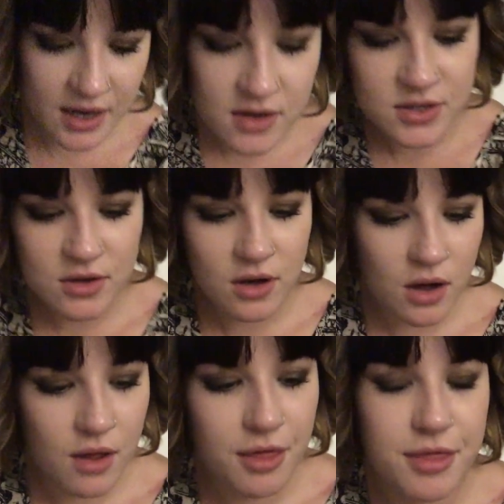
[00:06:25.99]
I also
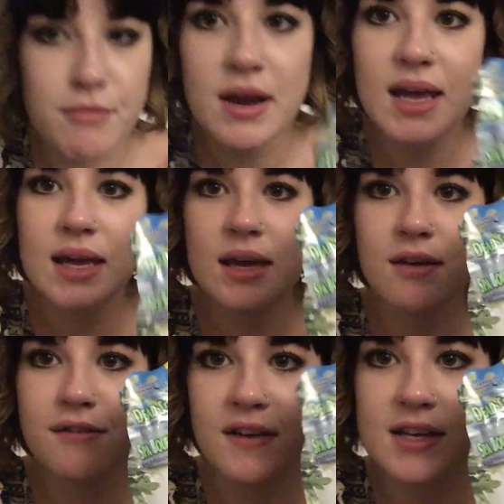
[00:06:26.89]
got 3
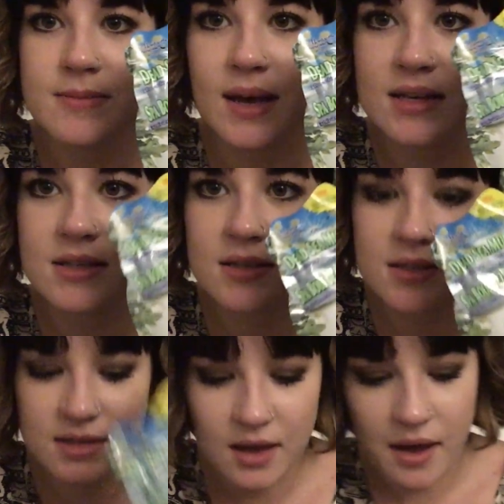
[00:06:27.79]
face
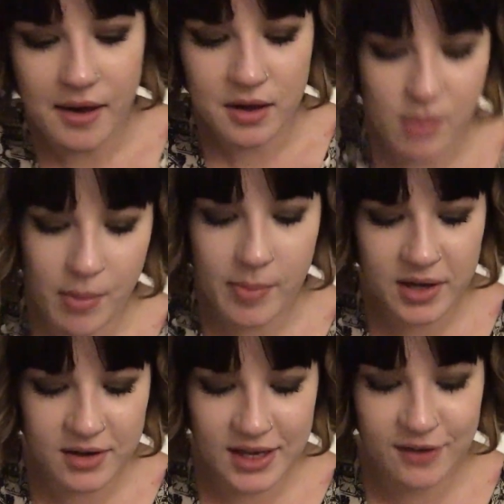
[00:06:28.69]
masks. I'm probably
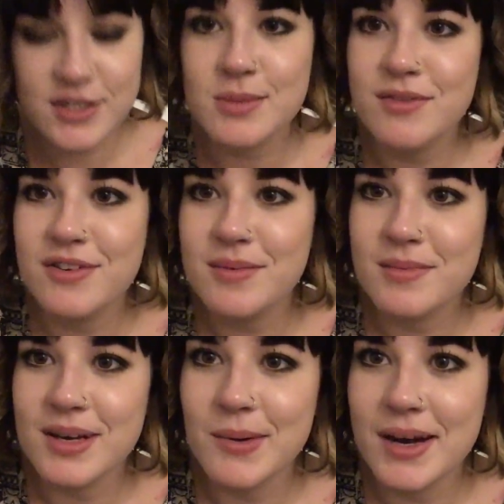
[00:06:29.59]
going to give some of
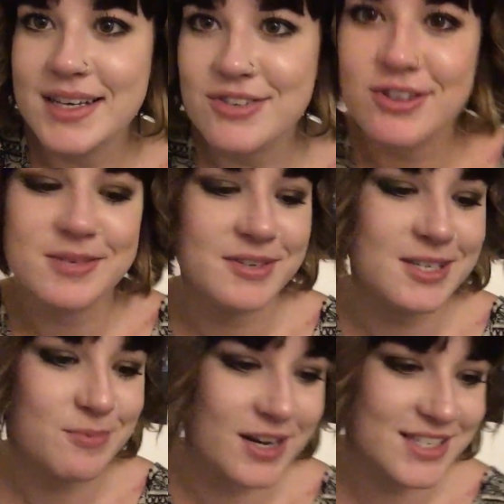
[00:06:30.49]
them away as
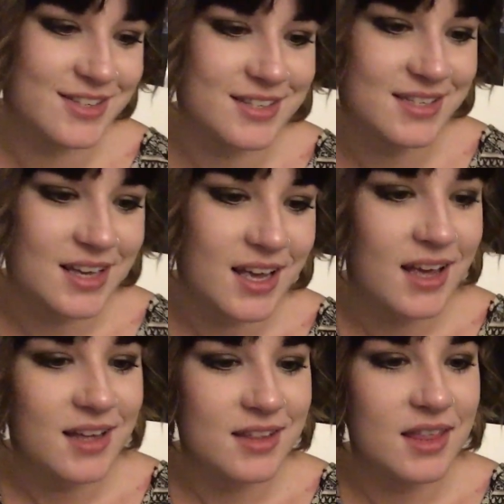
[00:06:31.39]
Christmas presents.
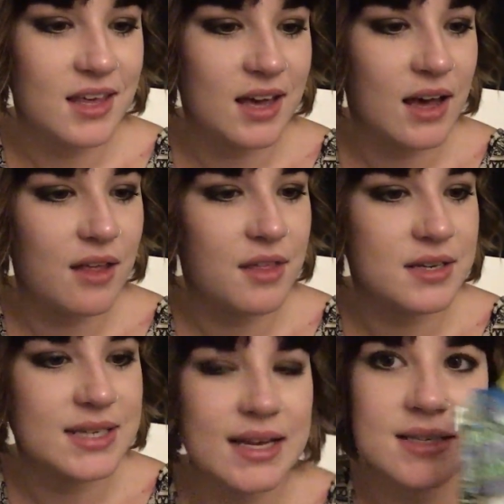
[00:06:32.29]
They are the
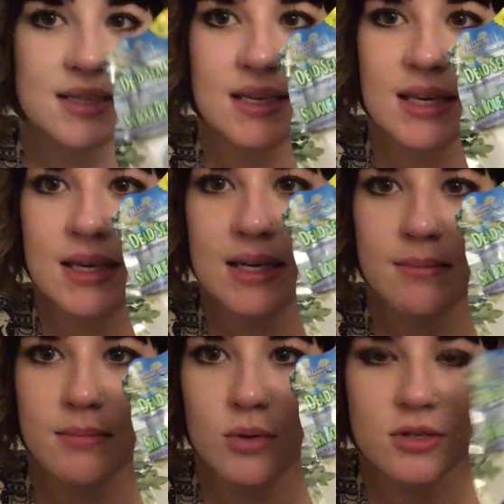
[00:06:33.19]
Dead Sea
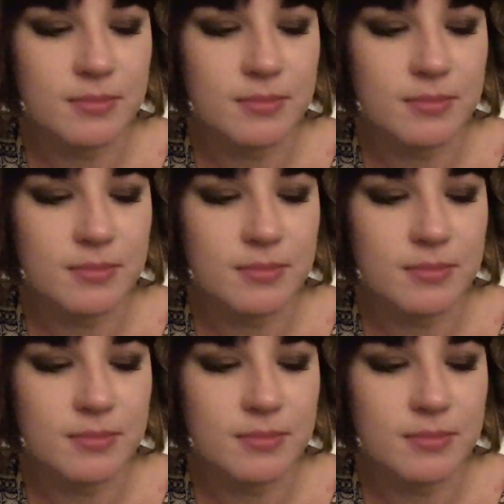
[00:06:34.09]
Mud